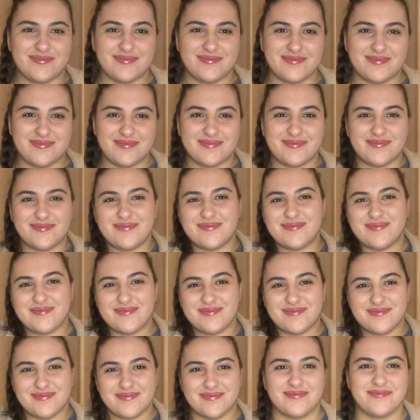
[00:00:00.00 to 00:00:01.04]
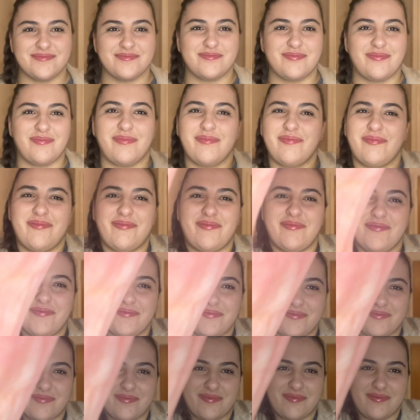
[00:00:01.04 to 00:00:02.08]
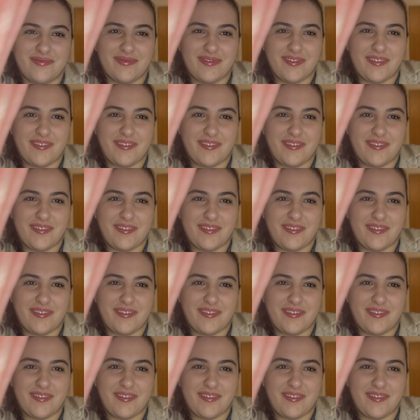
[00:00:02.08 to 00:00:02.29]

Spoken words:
(no one is talking)